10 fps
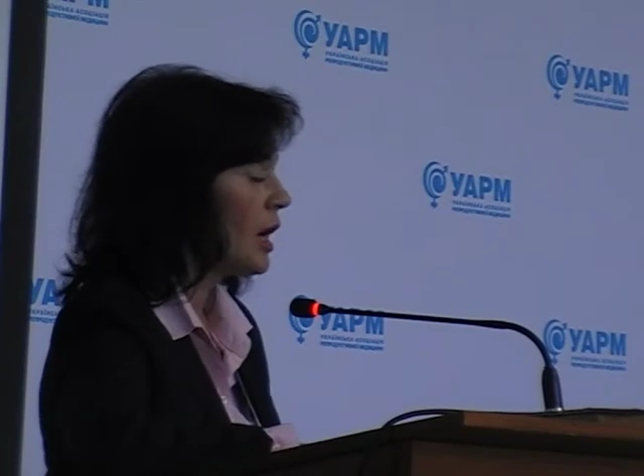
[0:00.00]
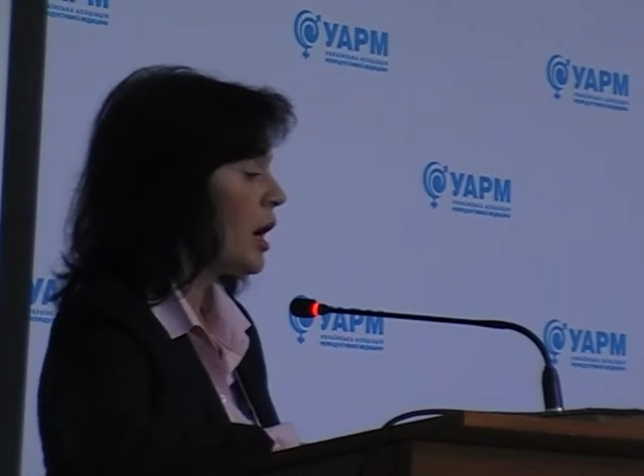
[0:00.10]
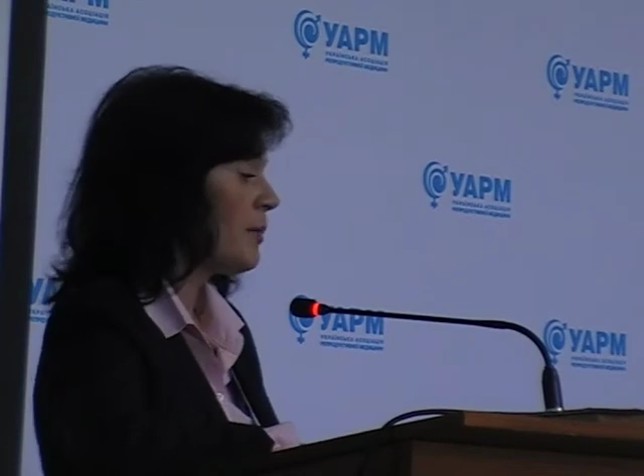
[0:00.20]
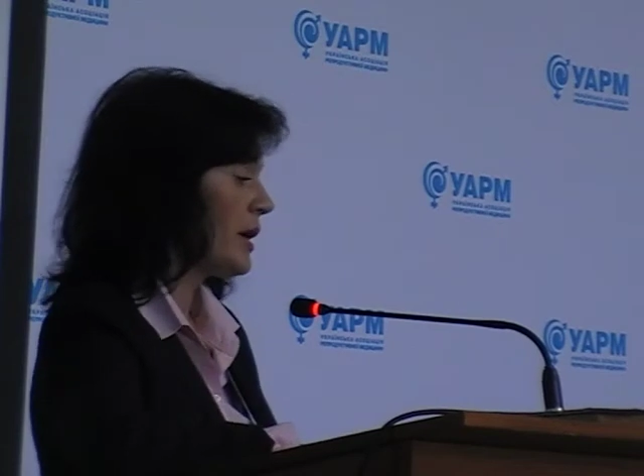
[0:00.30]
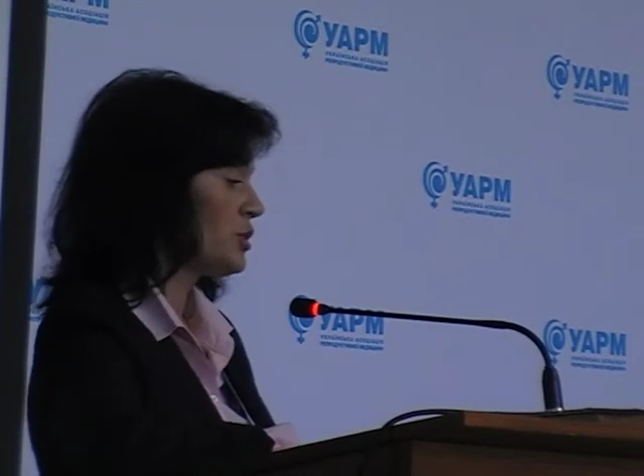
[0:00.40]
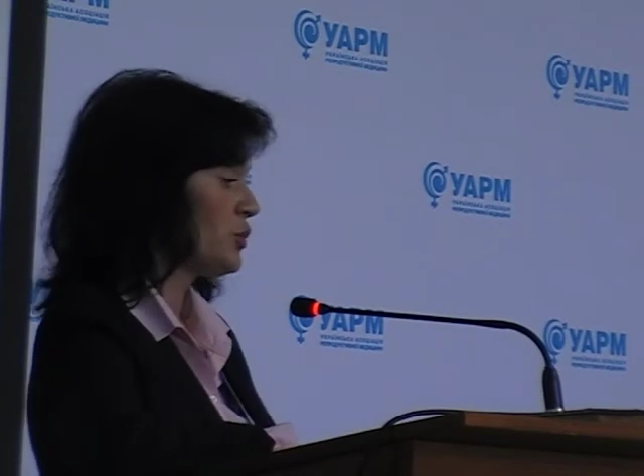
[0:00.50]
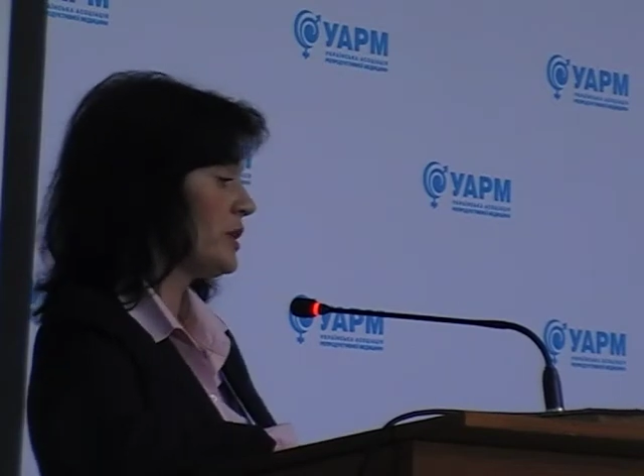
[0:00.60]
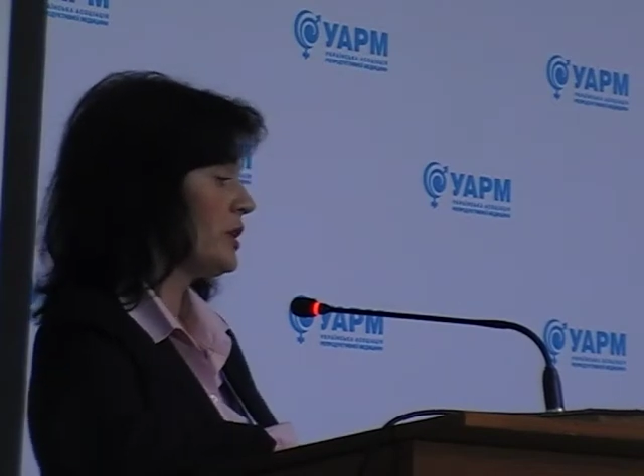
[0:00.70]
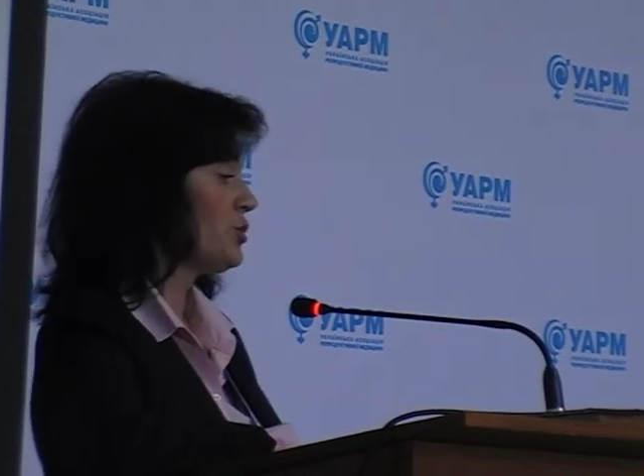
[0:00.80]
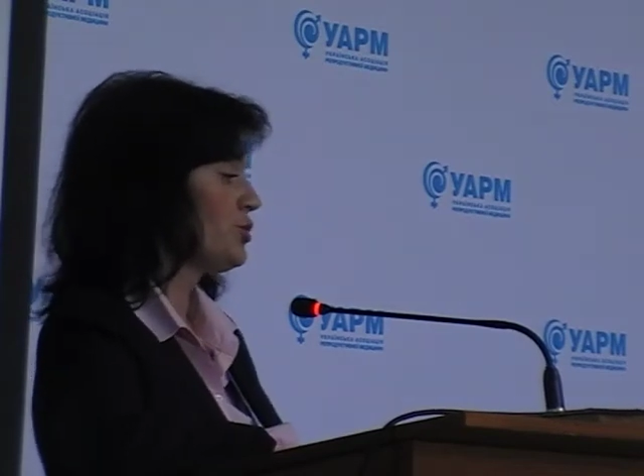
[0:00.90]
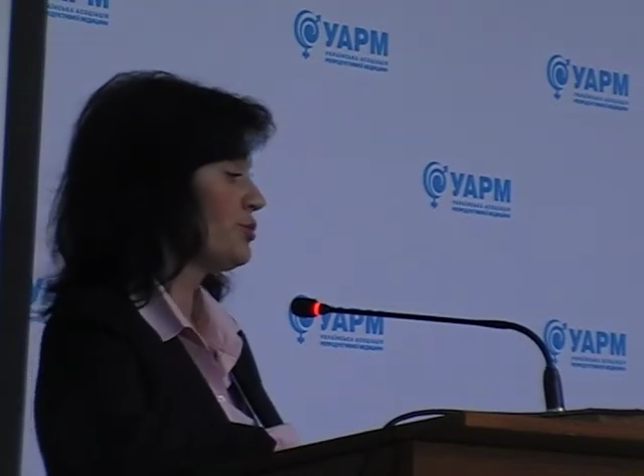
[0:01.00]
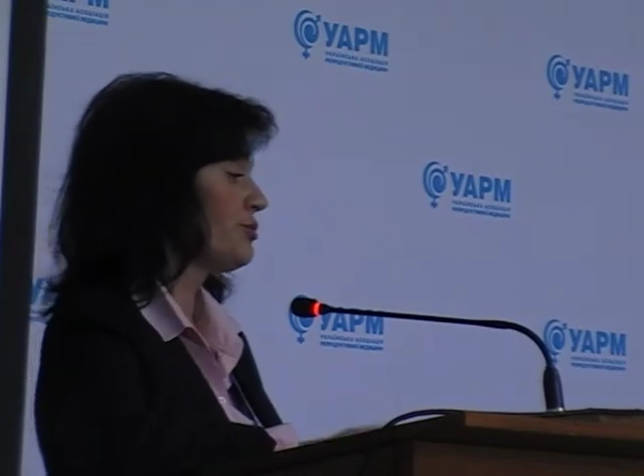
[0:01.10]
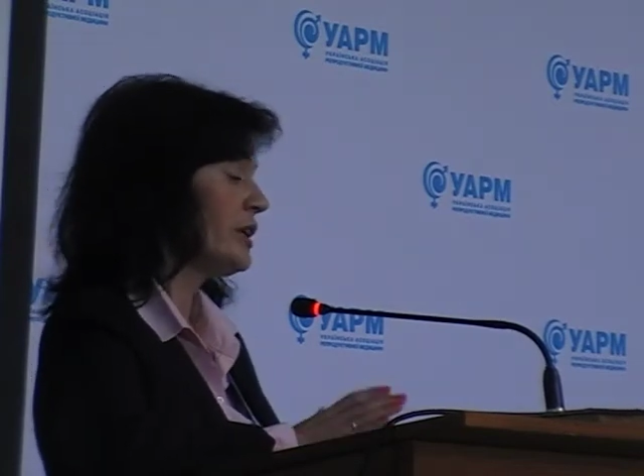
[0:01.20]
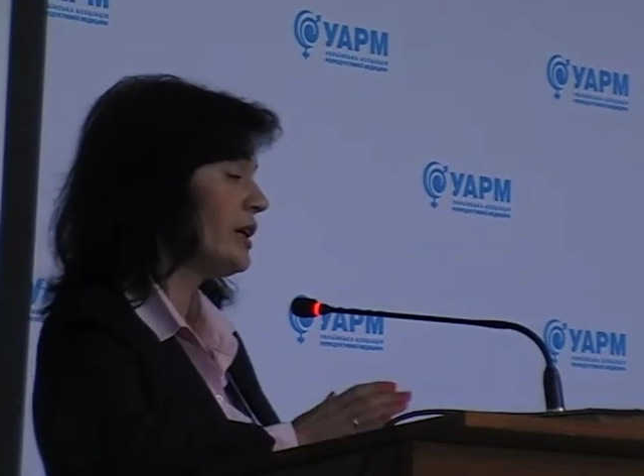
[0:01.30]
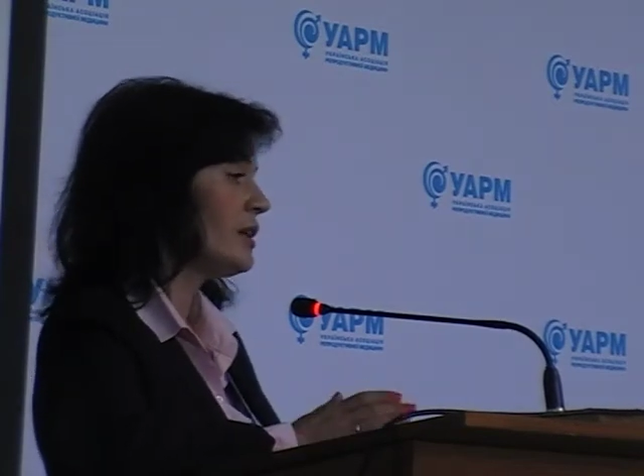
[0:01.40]
but we do
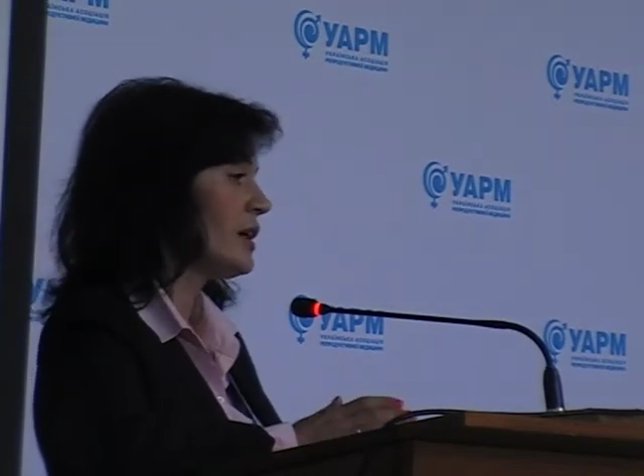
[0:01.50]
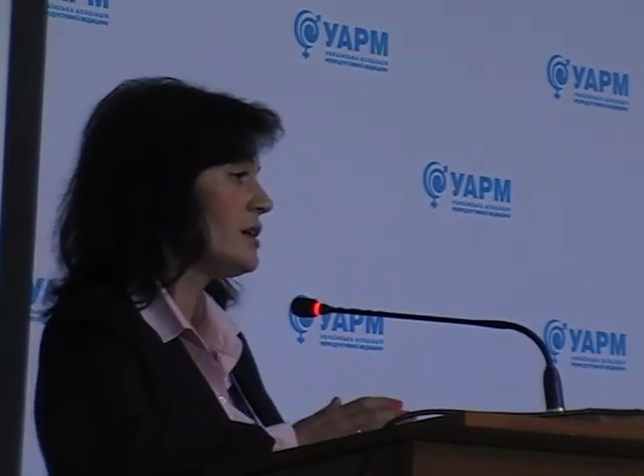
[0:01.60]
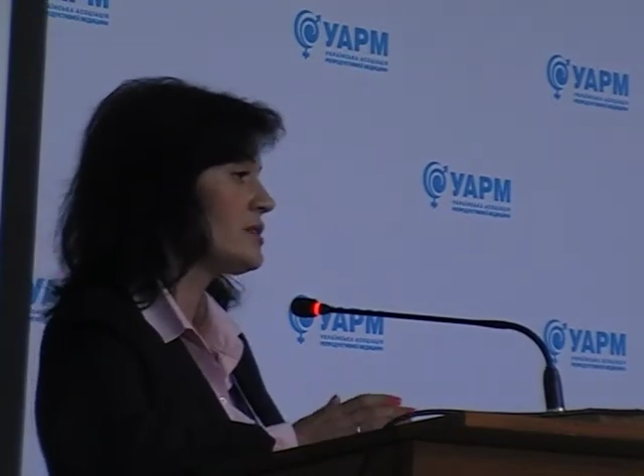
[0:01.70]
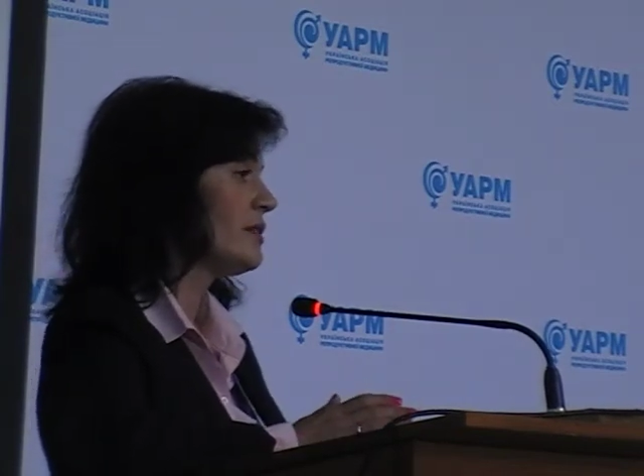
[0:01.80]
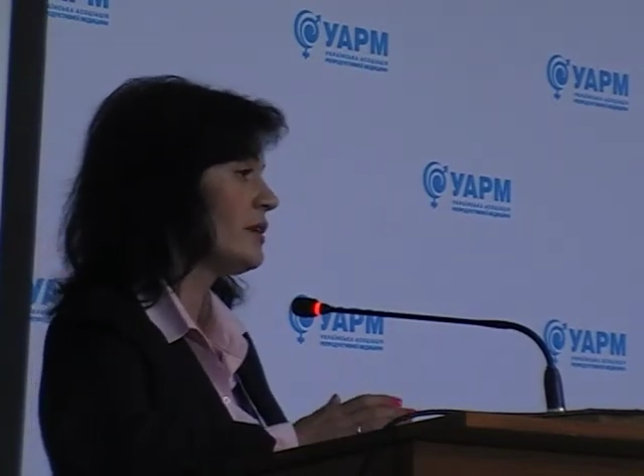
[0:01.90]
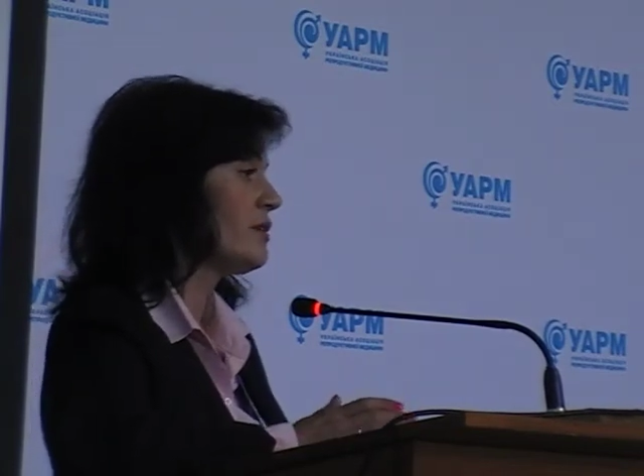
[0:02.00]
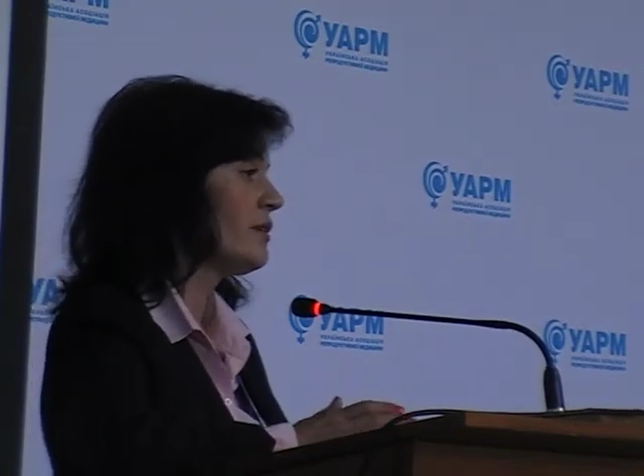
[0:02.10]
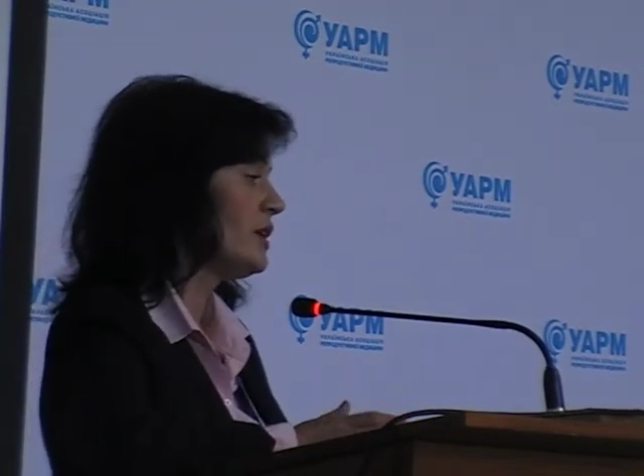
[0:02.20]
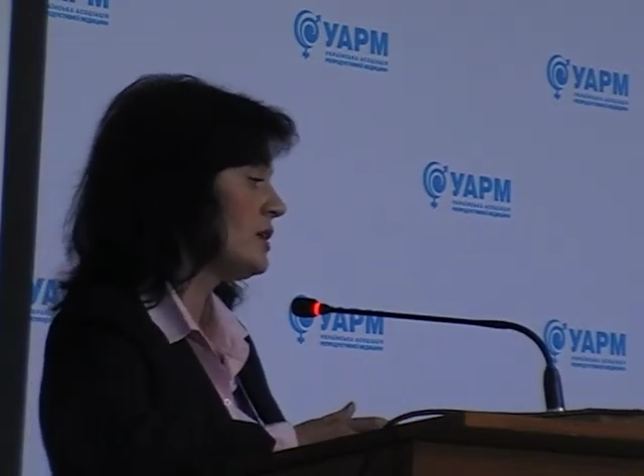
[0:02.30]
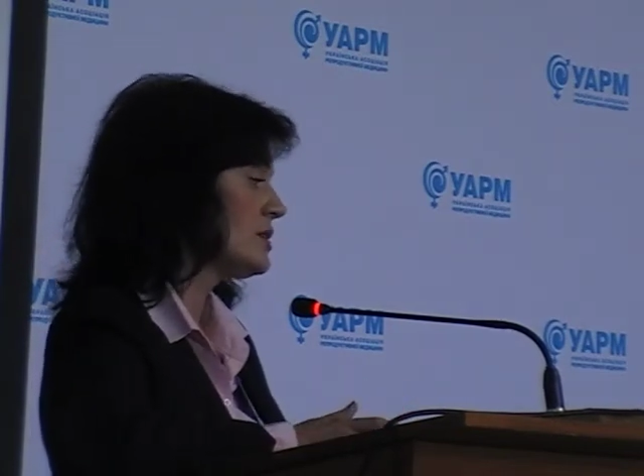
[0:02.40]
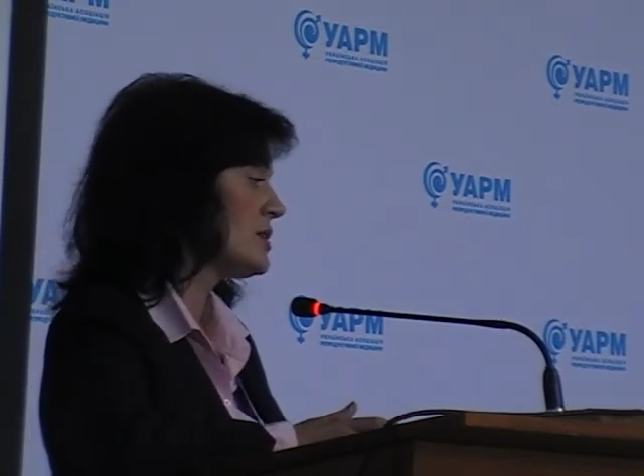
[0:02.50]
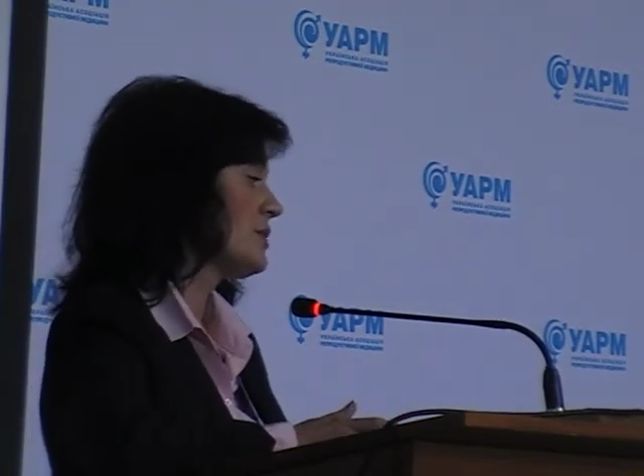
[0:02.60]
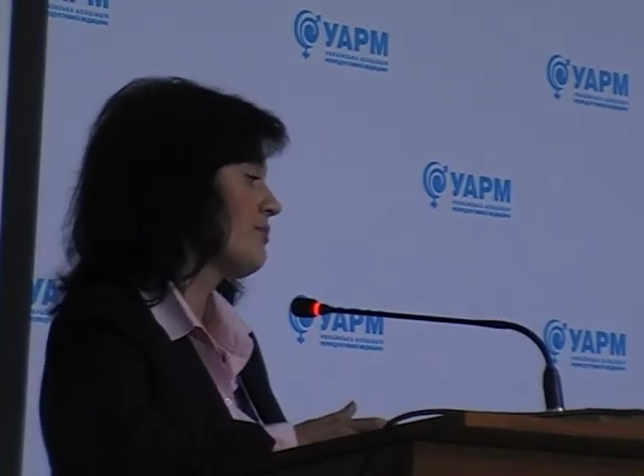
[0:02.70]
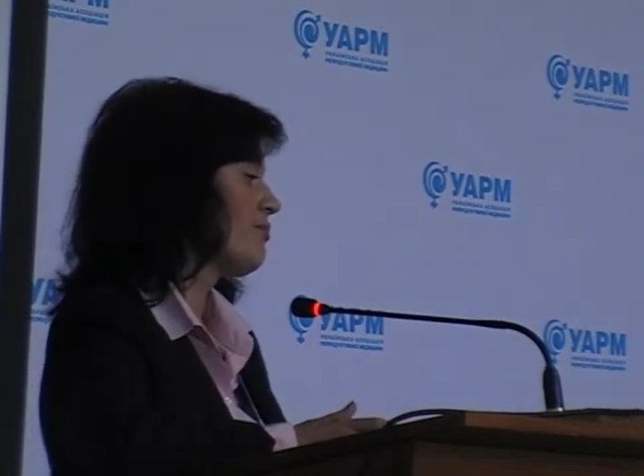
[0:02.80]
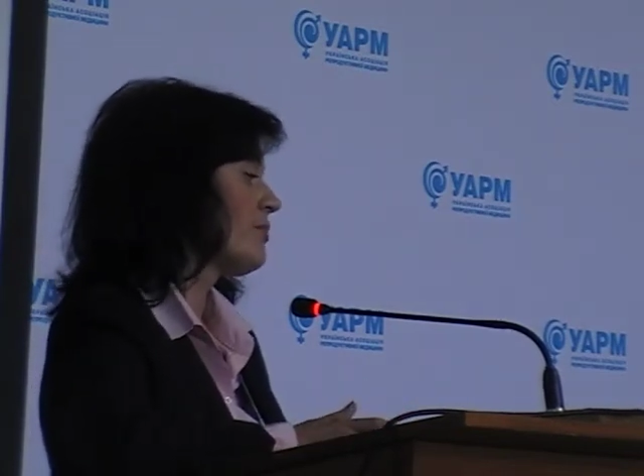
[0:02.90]
realize that
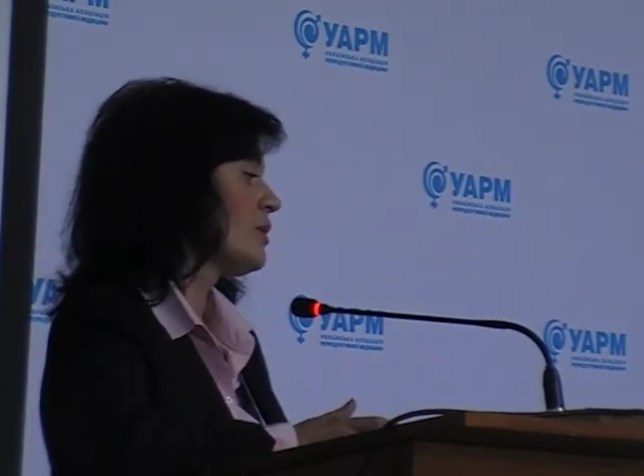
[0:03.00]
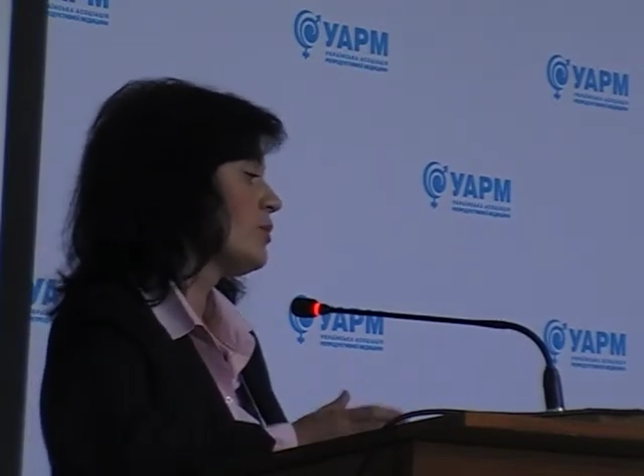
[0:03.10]
these